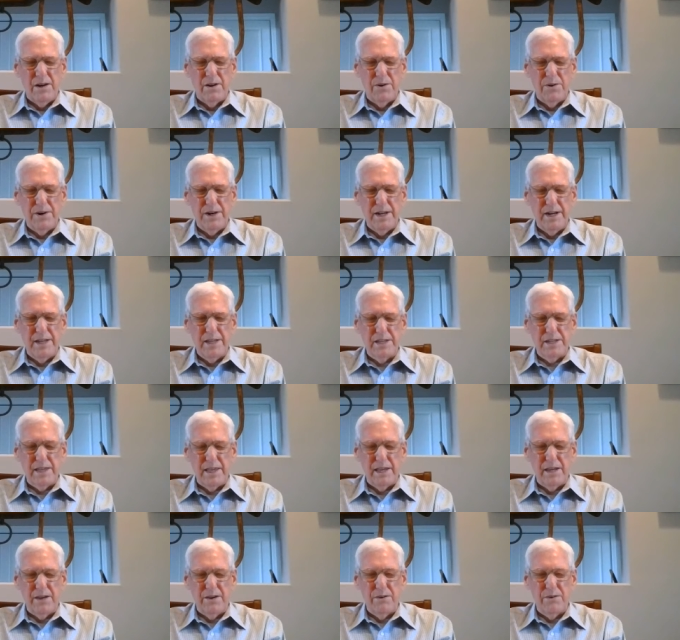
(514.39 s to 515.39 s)
Lord, I just
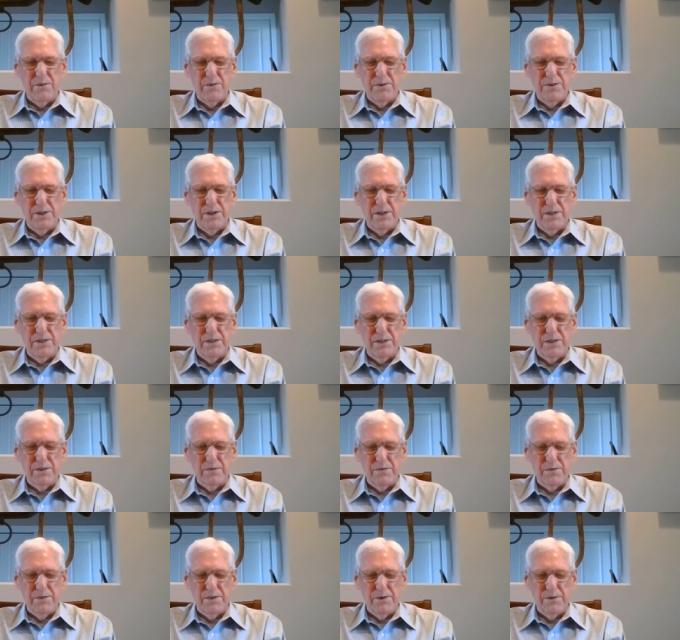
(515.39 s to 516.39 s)
thank you, Lord Jesus,
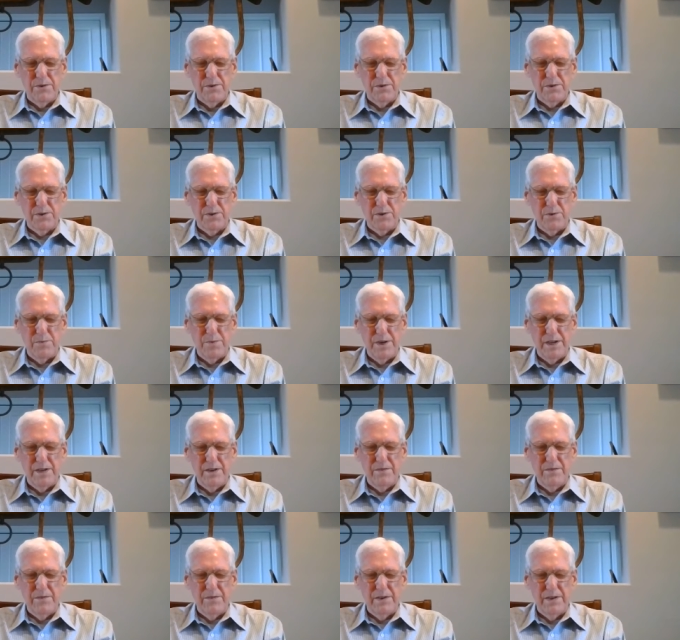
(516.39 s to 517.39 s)
for those who may
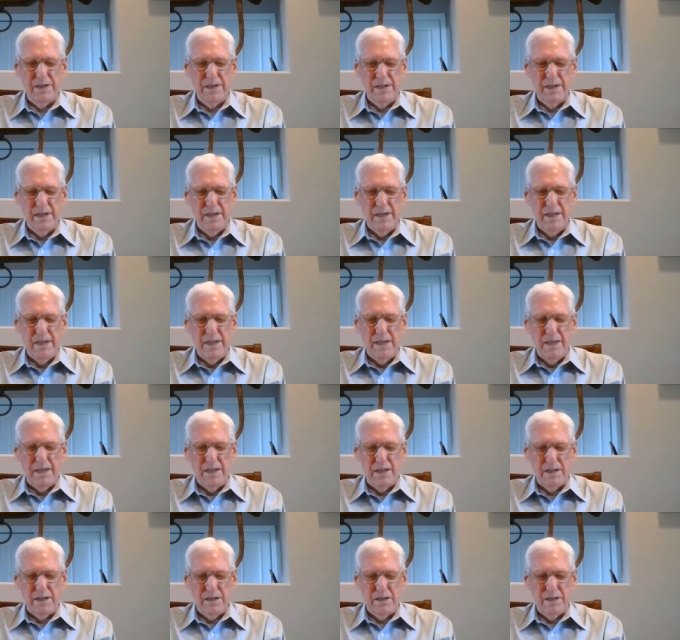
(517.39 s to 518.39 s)
have
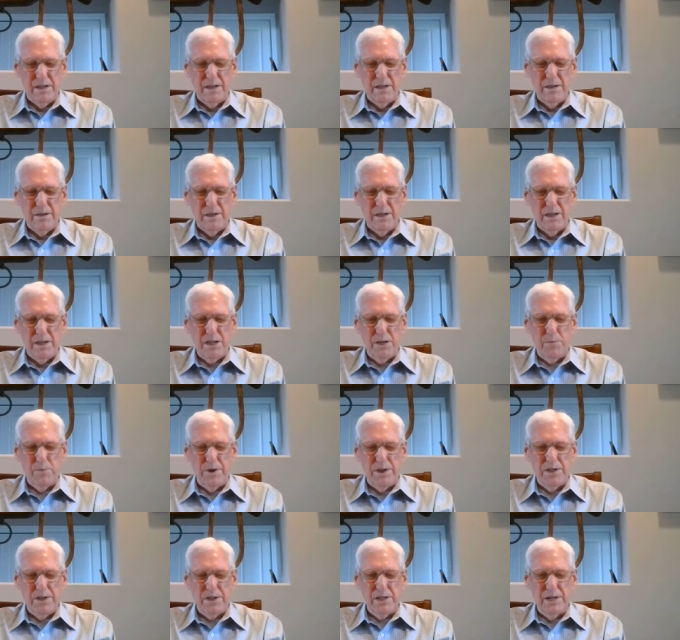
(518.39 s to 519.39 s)
ex-
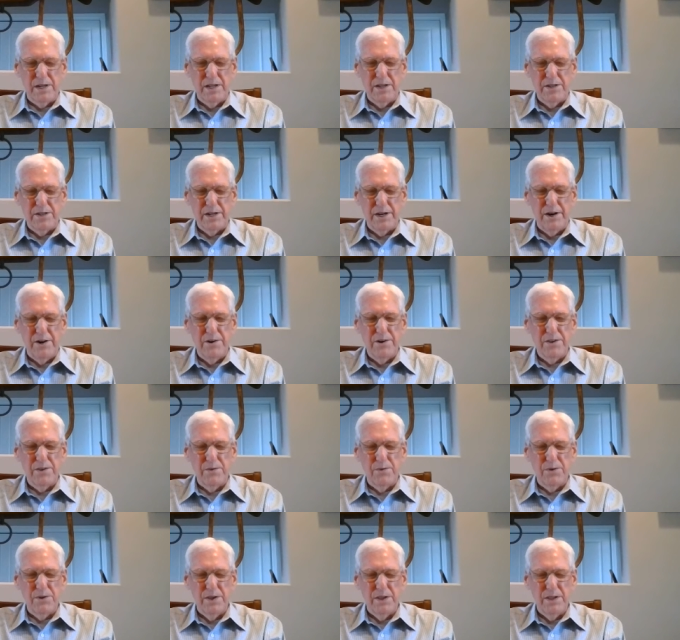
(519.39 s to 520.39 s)
expressed a desire
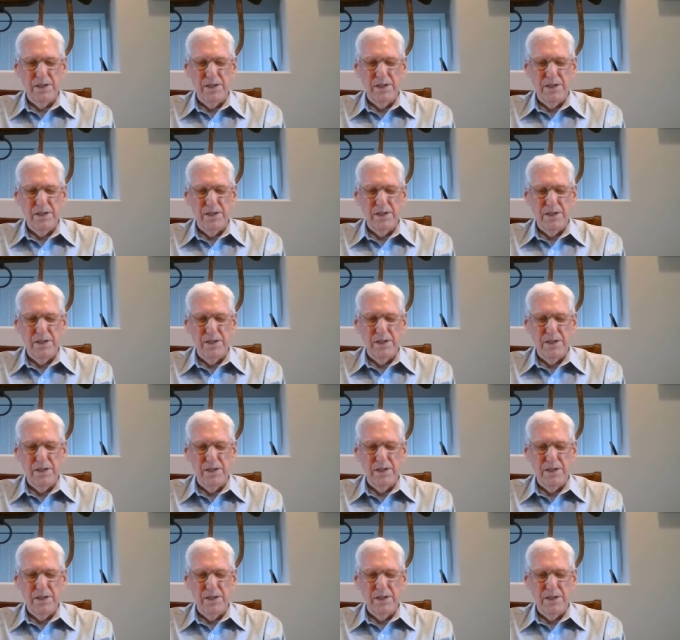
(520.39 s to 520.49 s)
to